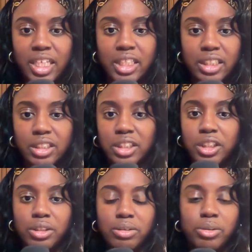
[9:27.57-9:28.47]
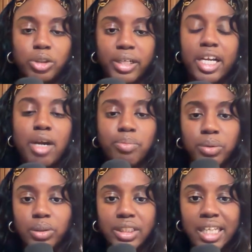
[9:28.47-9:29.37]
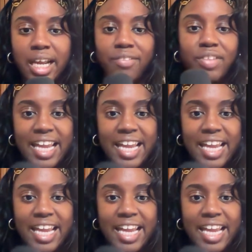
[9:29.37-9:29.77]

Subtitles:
is to create a prototype